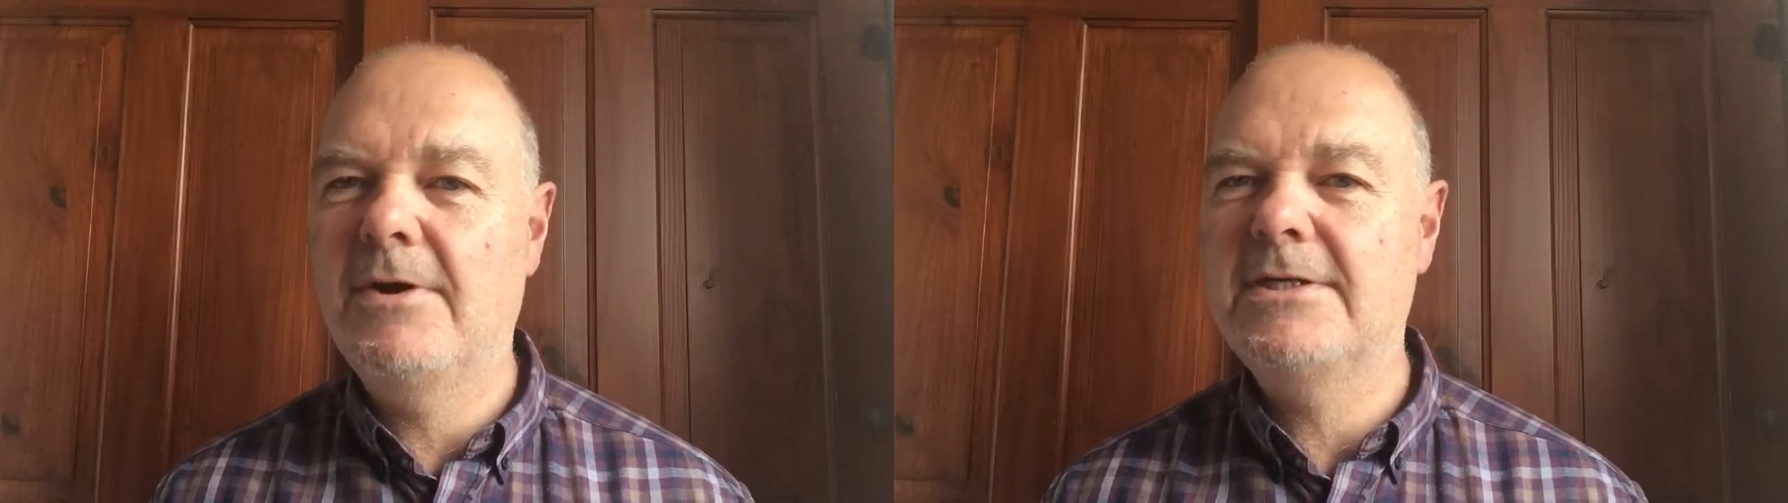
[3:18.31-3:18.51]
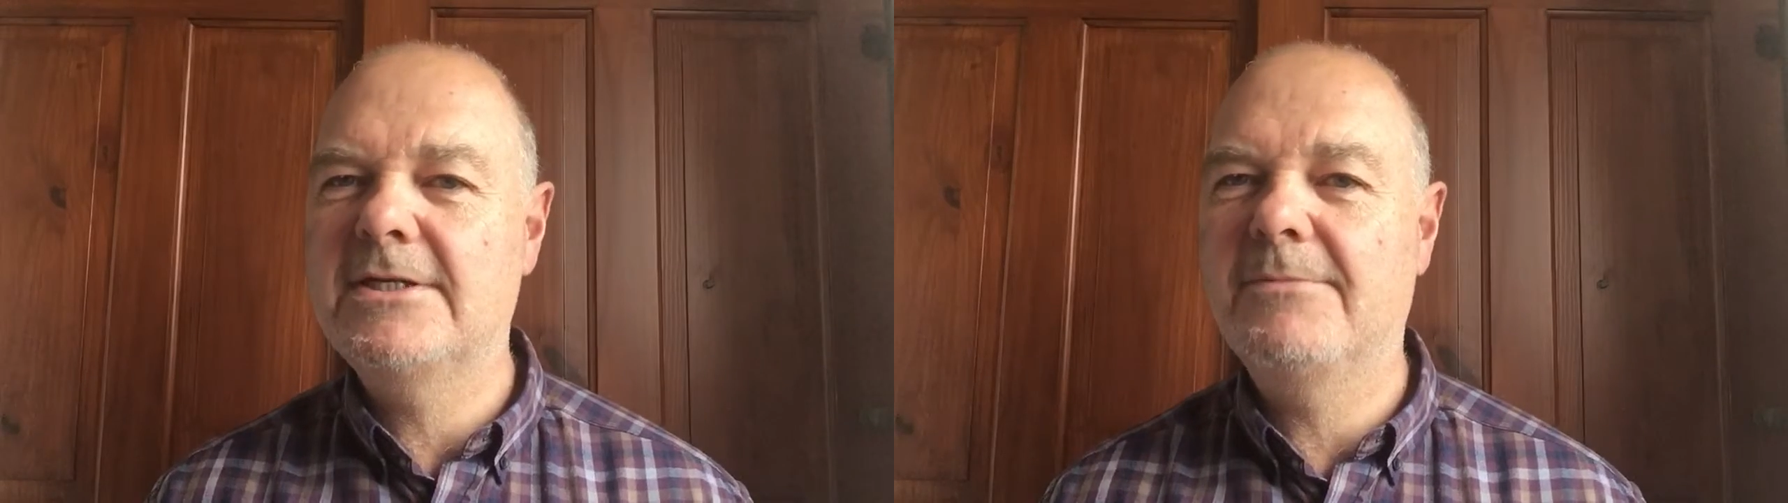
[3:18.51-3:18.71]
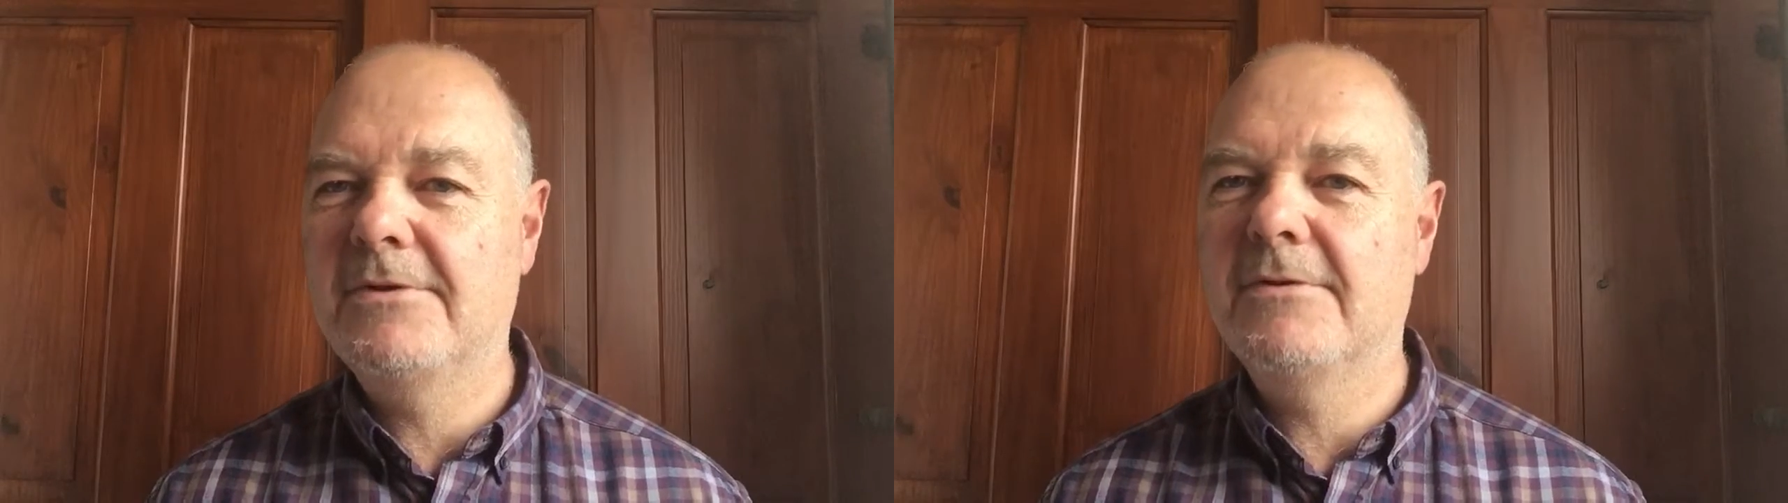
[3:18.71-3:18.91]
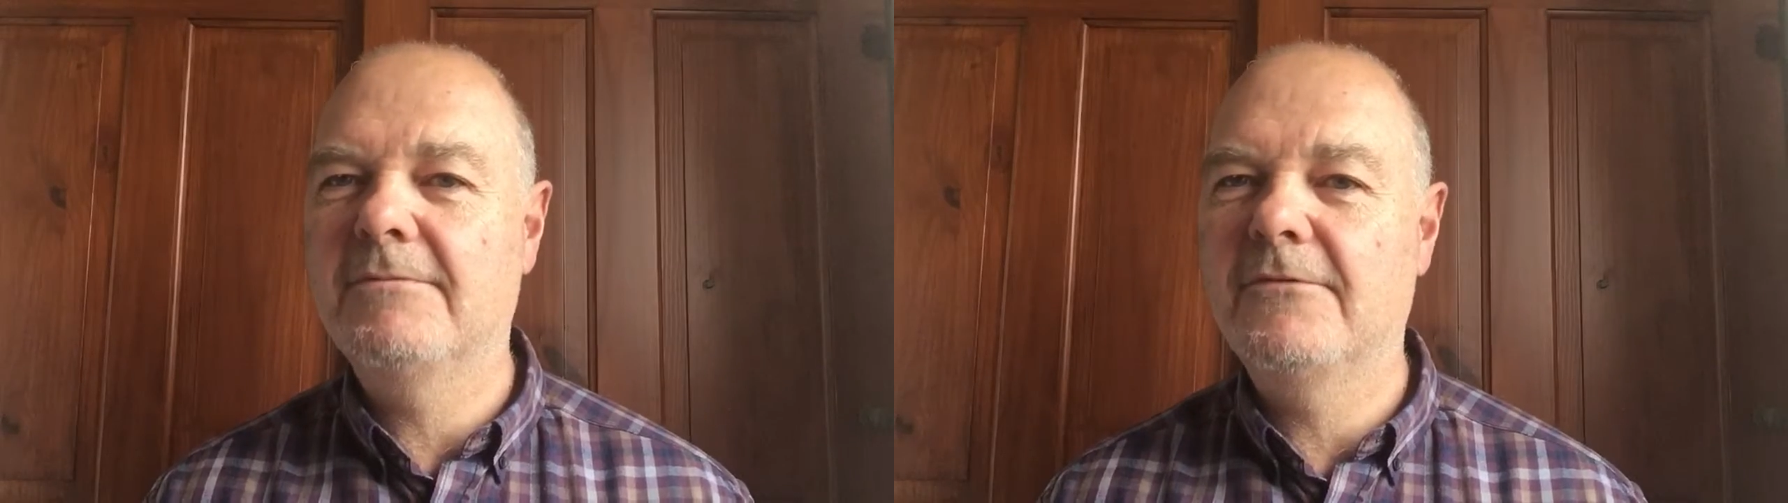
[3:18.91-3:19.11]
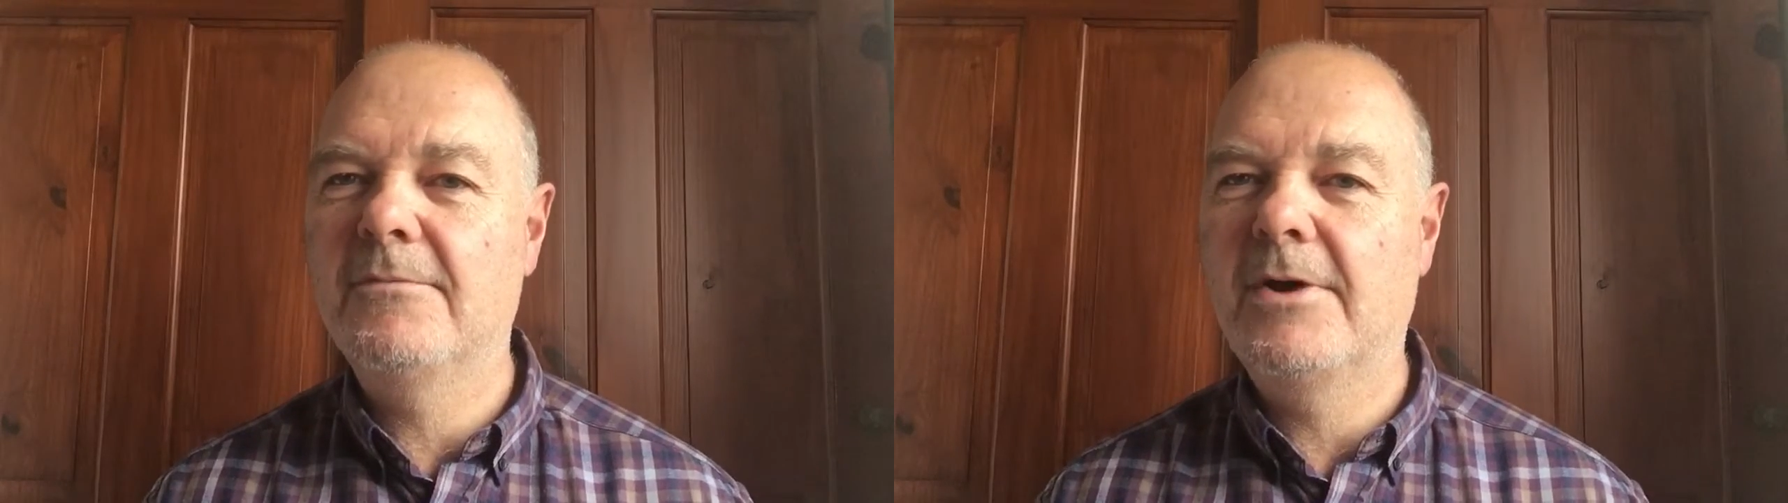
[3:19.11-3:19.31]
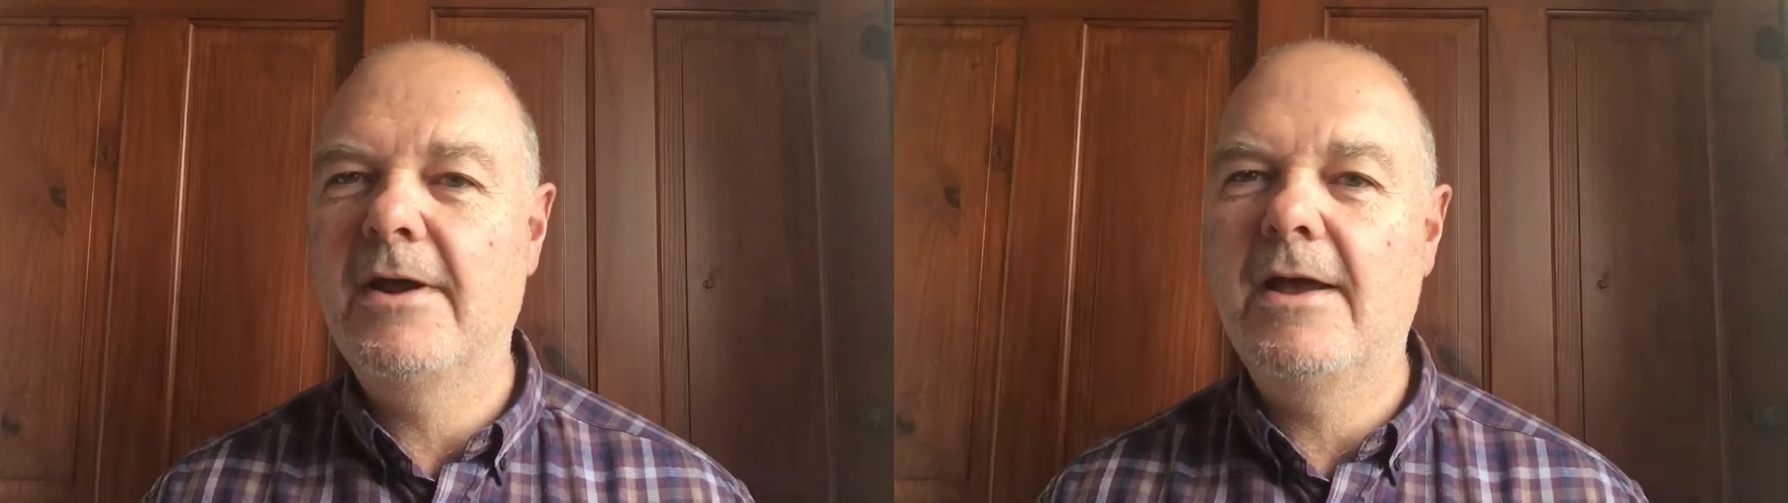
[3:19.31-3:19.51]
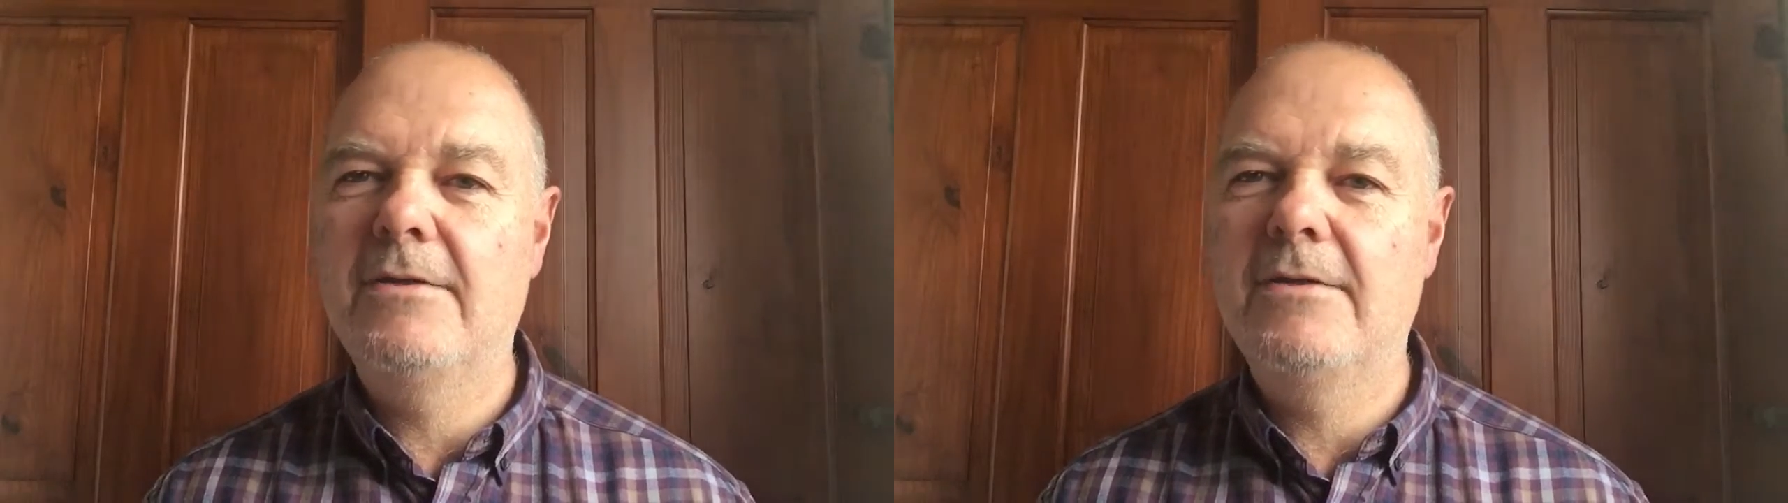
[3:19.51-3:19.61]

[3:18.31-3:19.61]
buy some of them for my